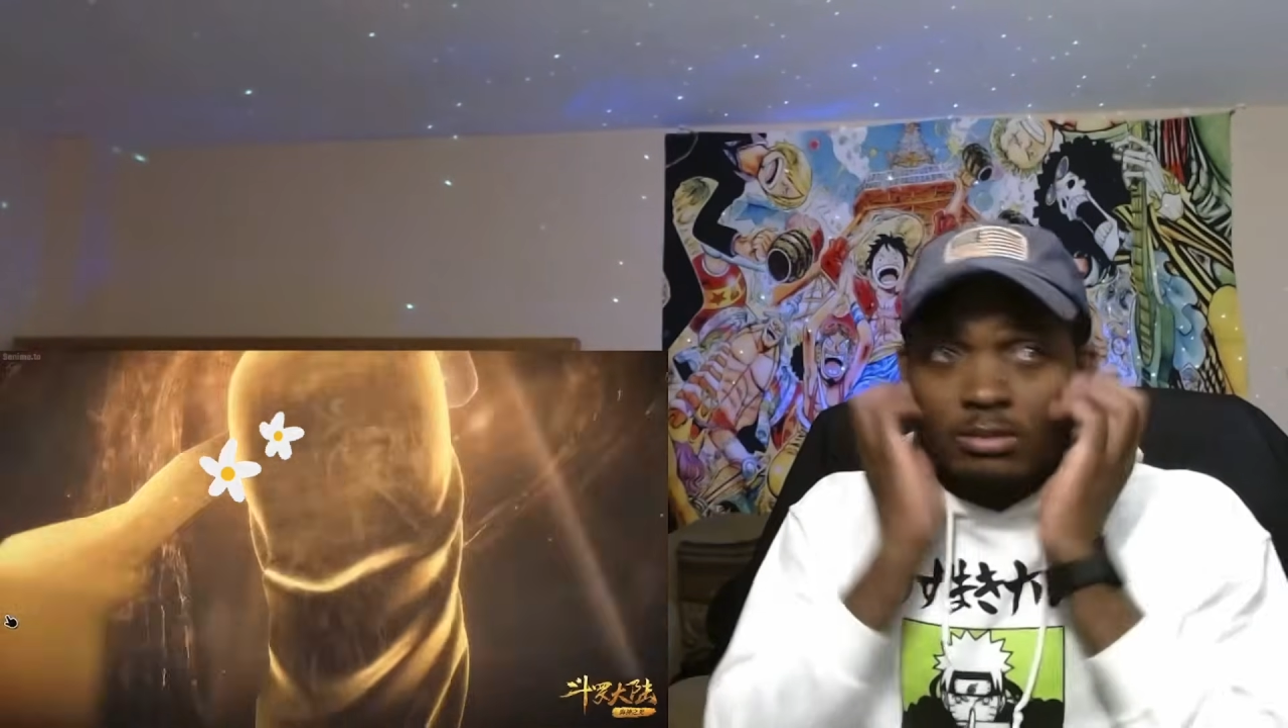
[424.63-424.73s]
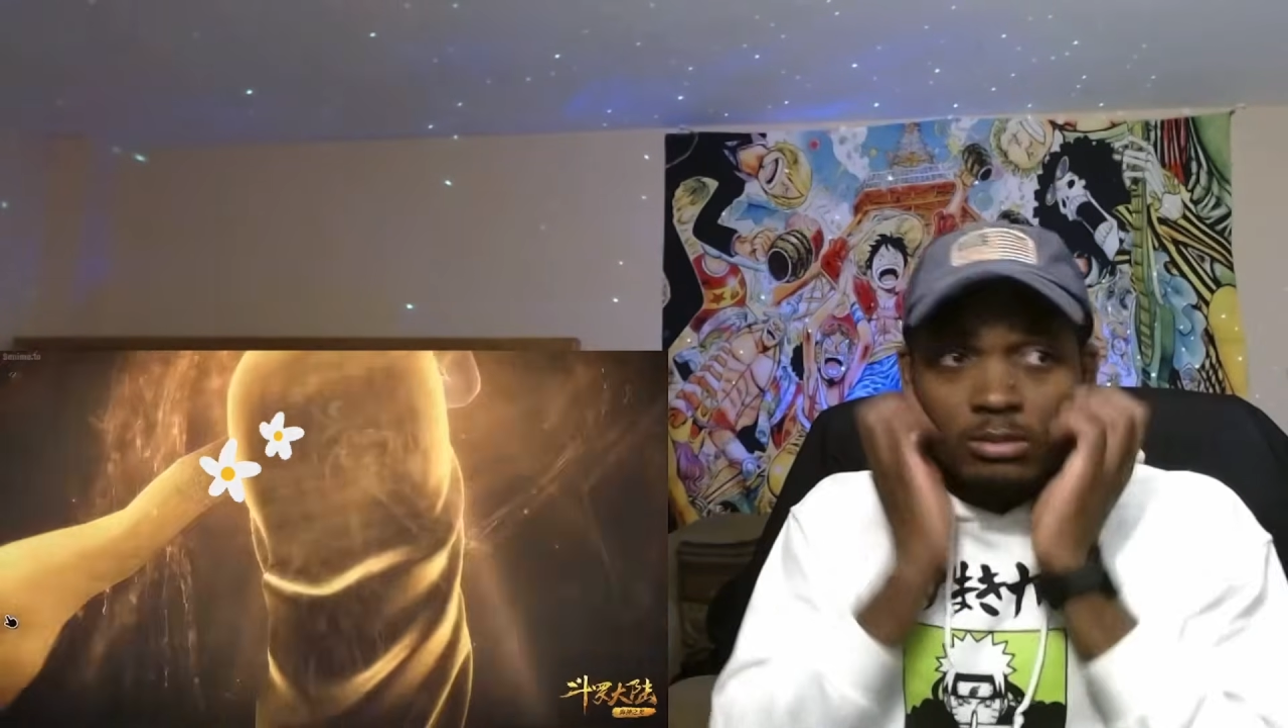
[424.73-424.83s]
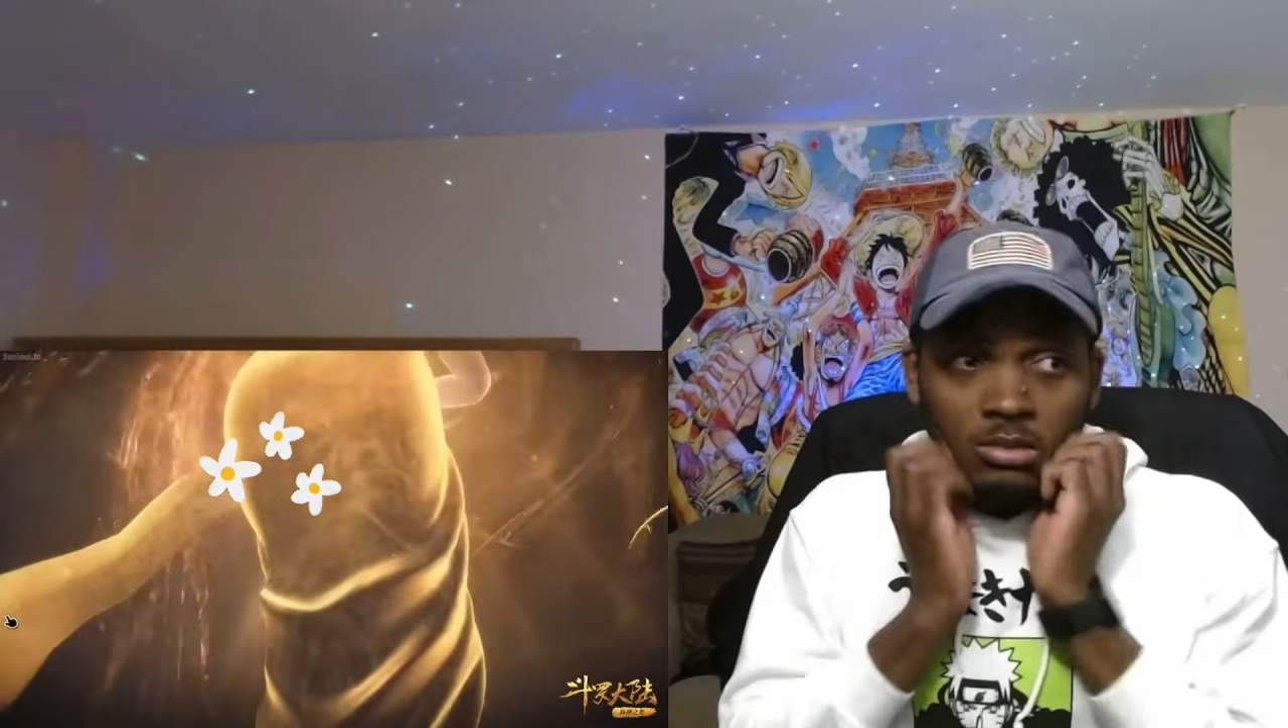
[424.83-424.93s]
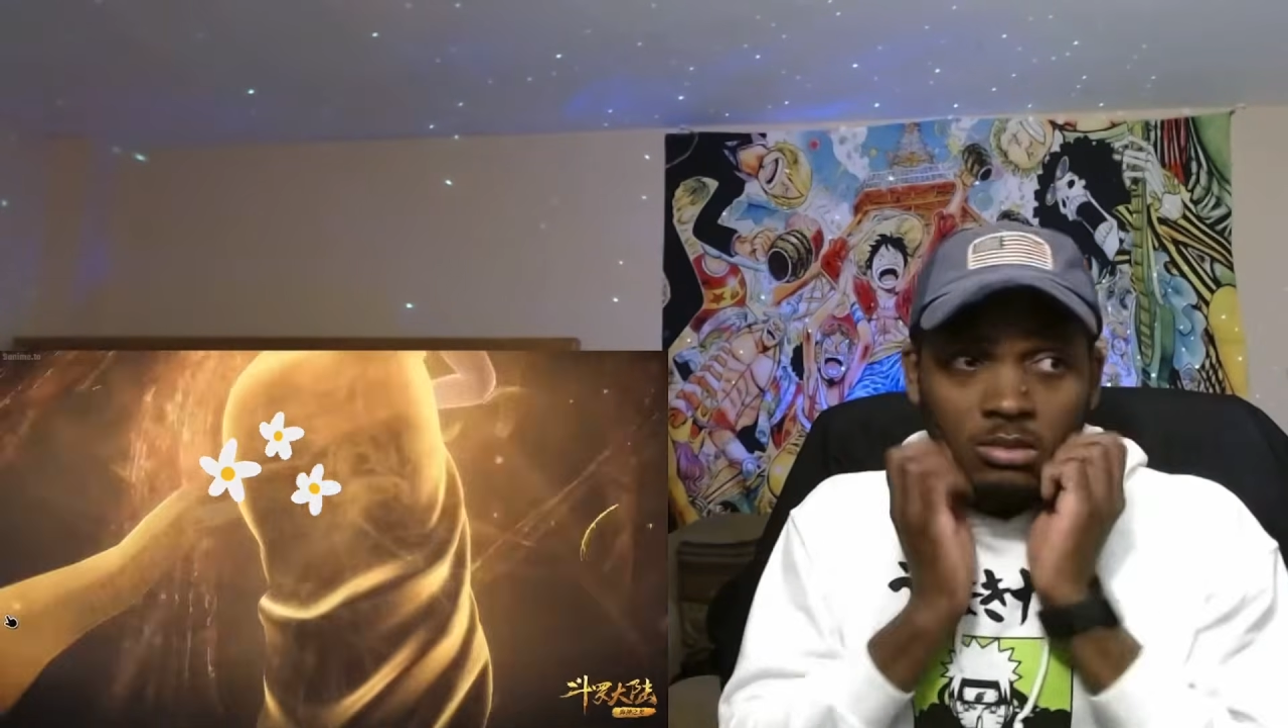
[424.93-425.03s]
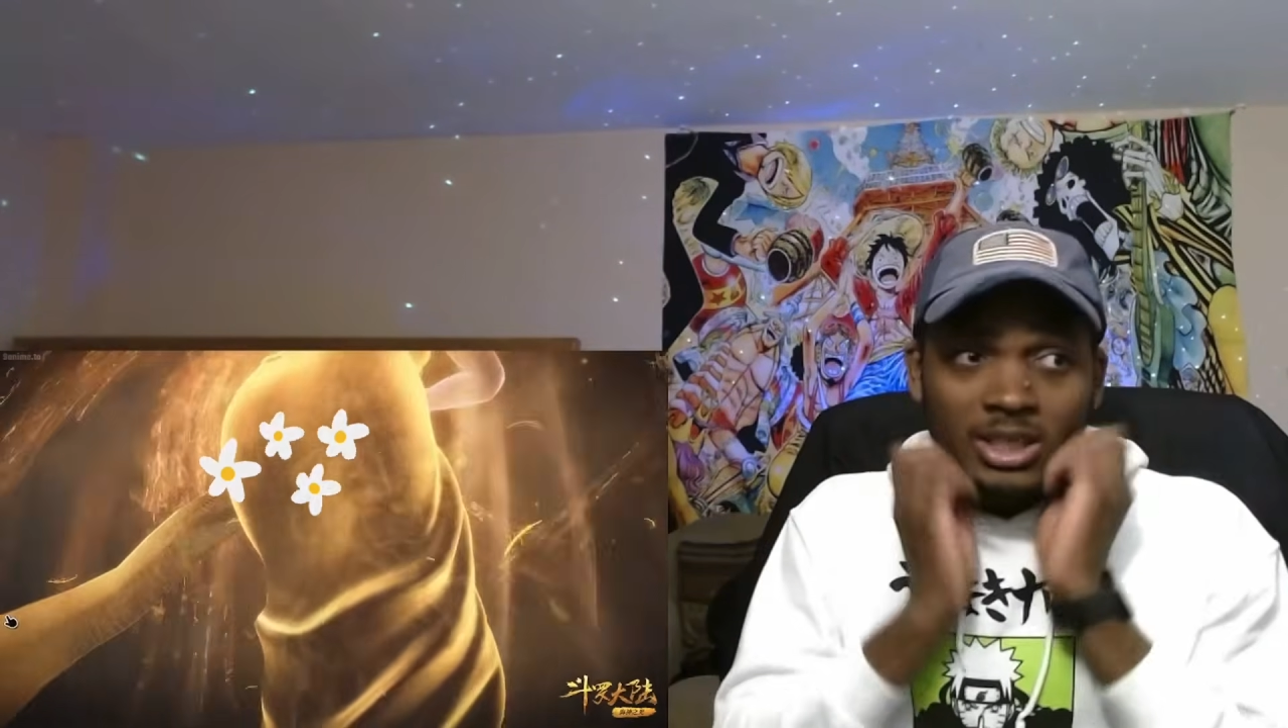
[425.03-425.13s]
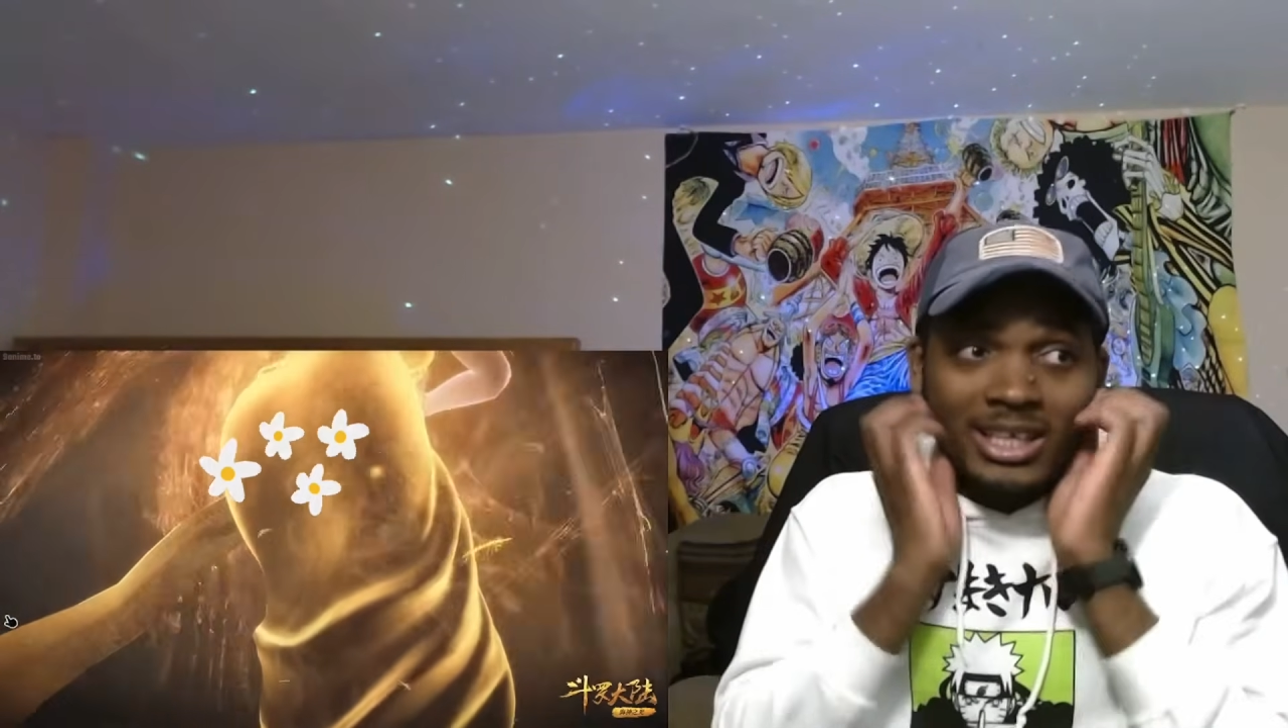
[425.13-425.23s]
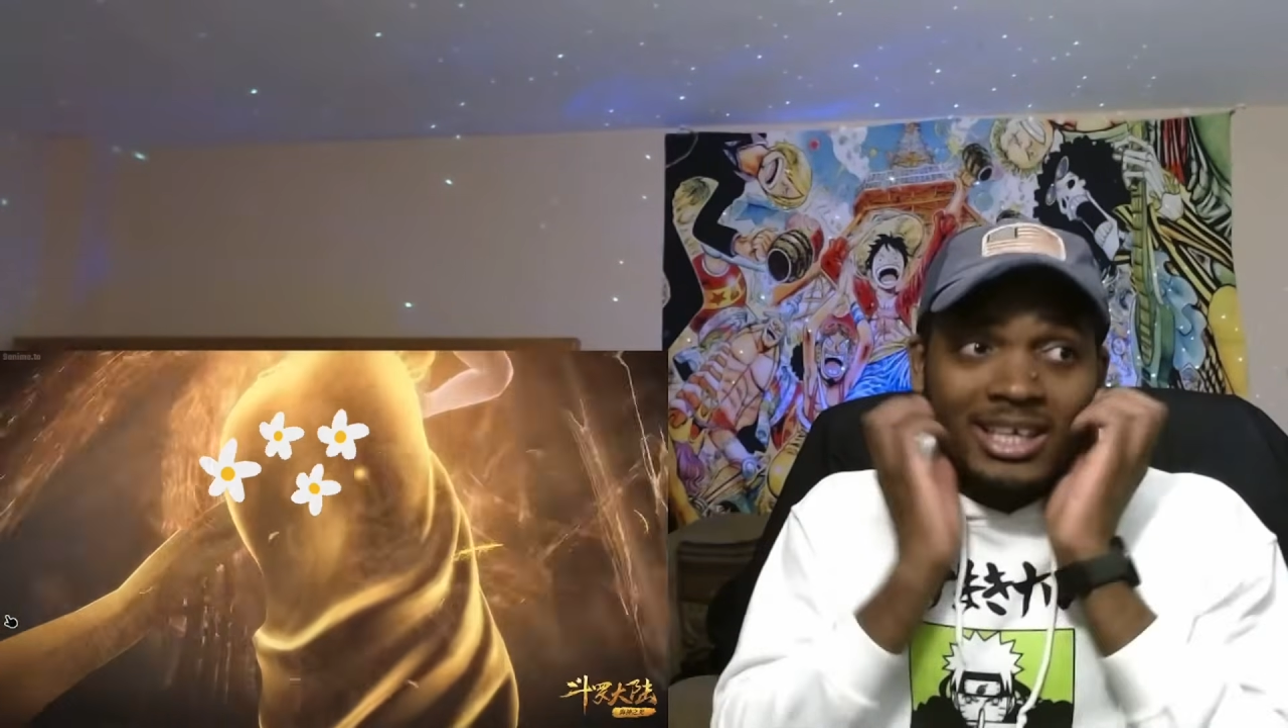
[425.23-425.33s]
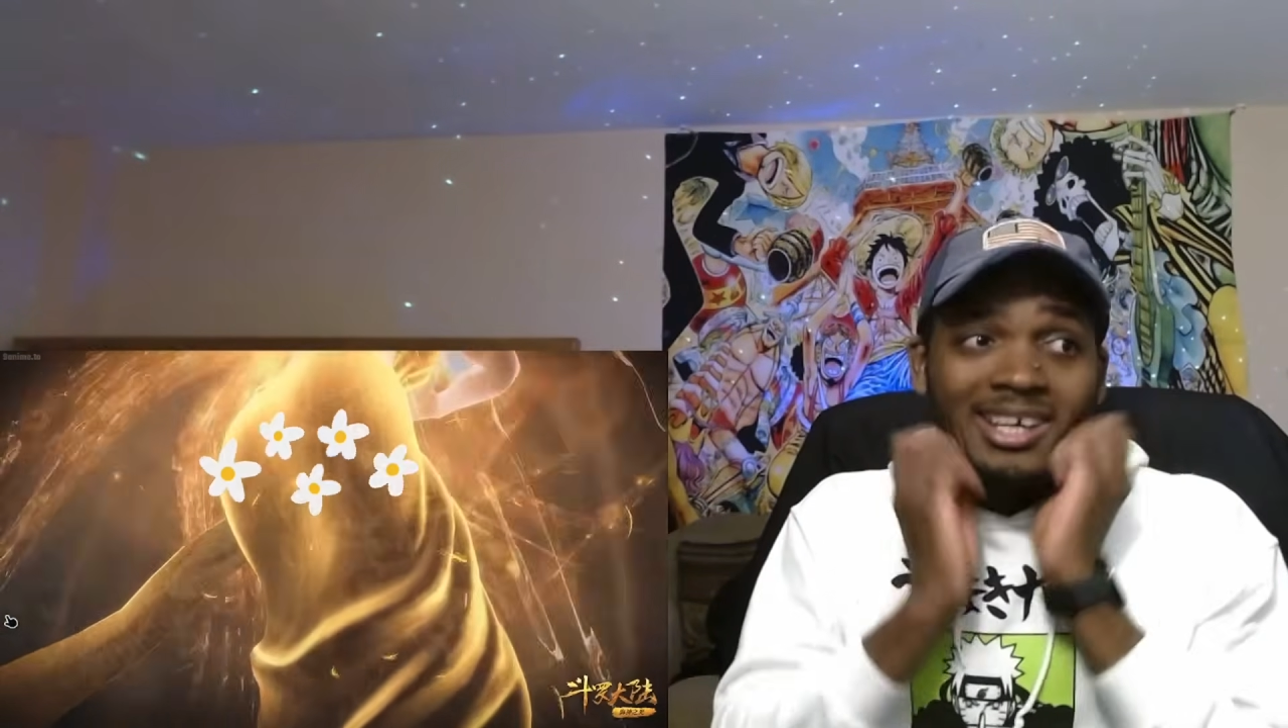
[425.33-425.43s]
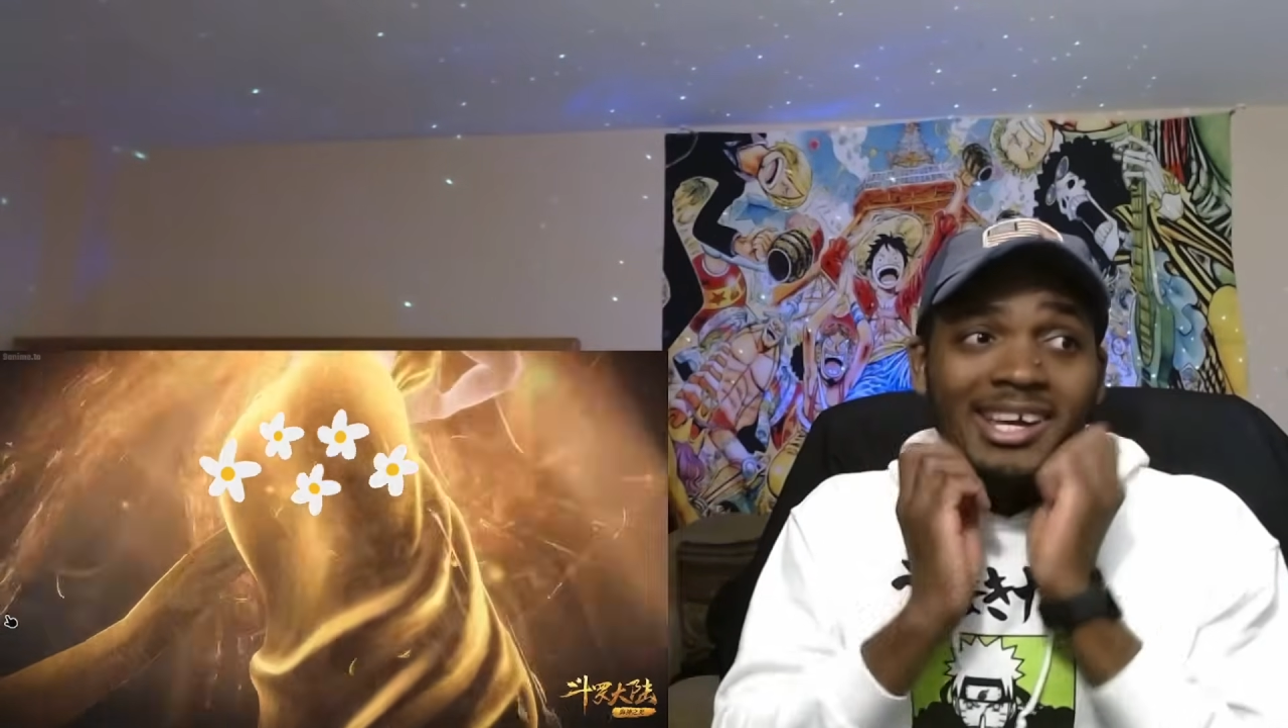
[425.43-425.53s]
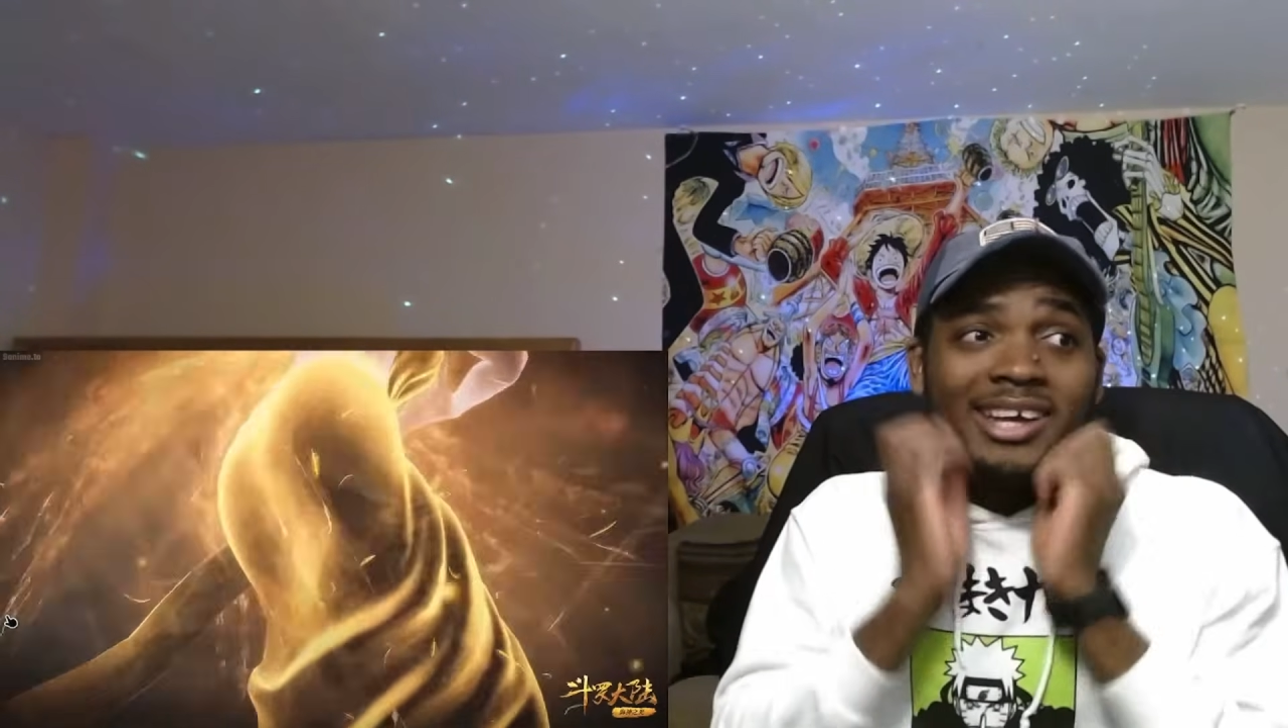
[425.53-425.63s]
The king ain't